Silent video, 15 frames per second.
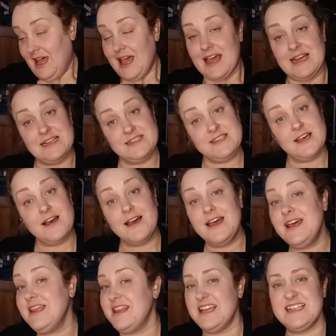And
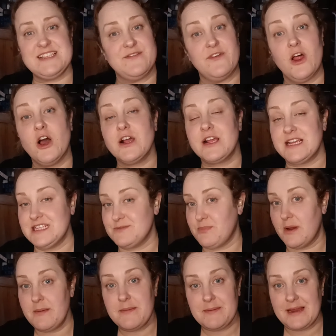this vlog is
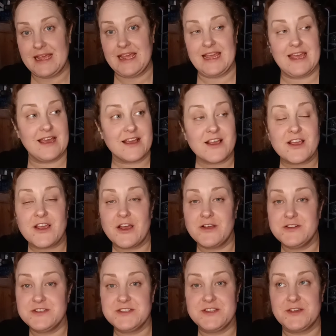probably
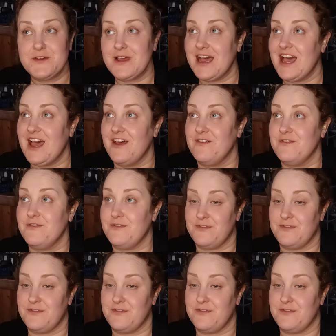going to have,